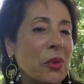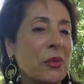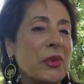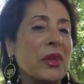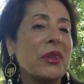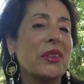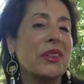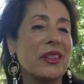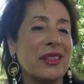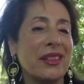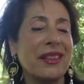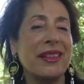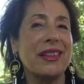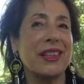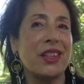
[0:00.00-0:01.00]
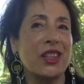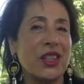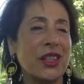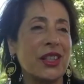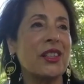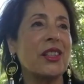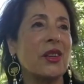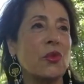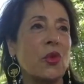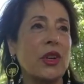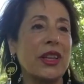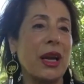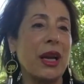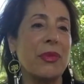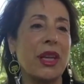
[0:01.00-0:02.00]
because her sister will
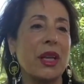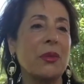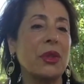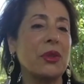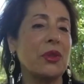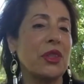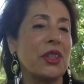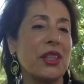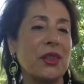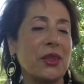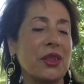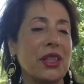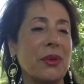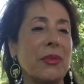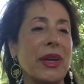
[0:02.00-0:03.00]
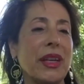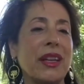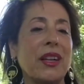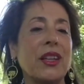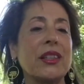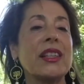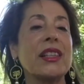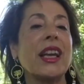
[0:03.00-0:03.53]
not be able to see, or somebody else,